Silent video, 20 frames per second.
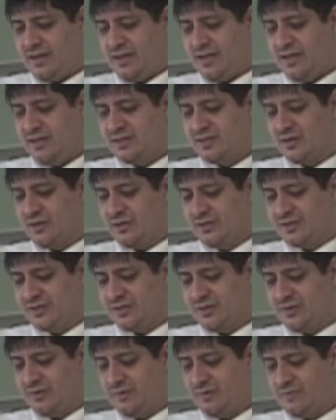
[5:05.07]
he's
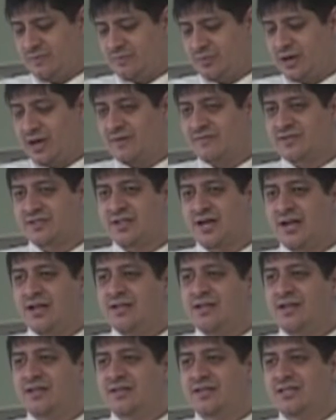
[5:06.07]
also
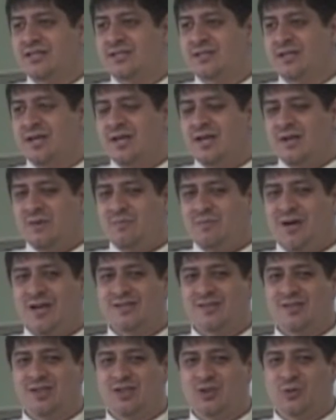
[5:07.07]
prophesying that this
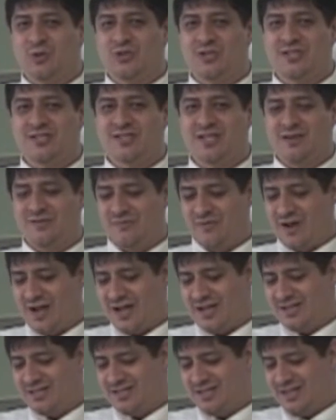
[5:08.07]
message, which is
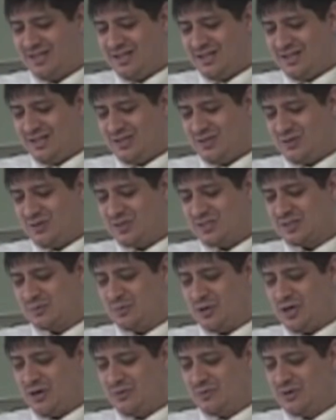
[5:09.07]
confined to a
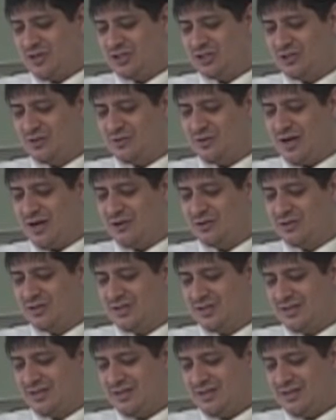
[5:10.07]
small region around
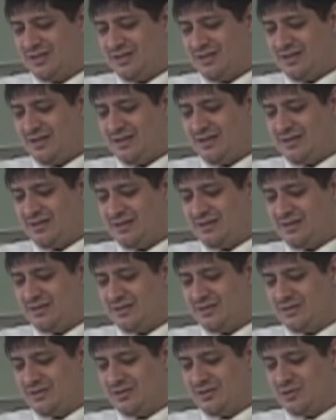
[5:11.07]
uh,
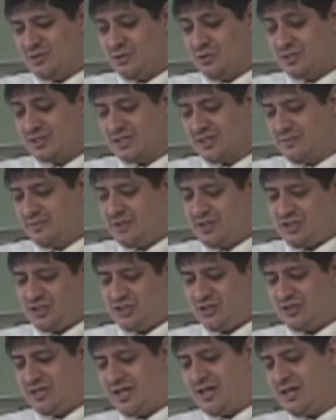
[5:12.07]
Jerusalem and in
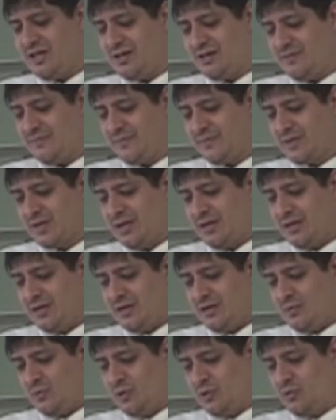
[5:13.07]
Judea,
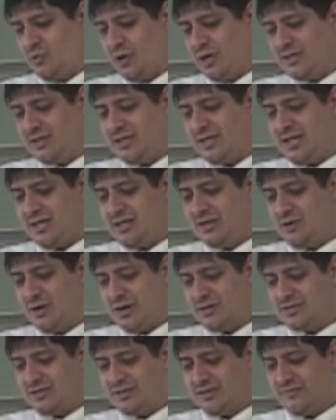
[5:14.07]
will one day go
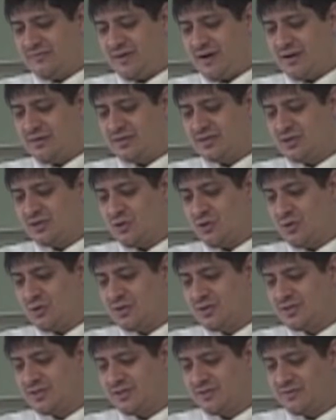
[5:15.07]
out to the farthest
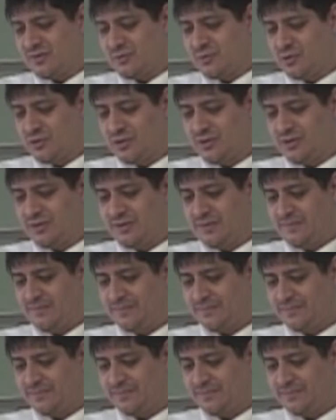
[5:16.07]
corners of the world.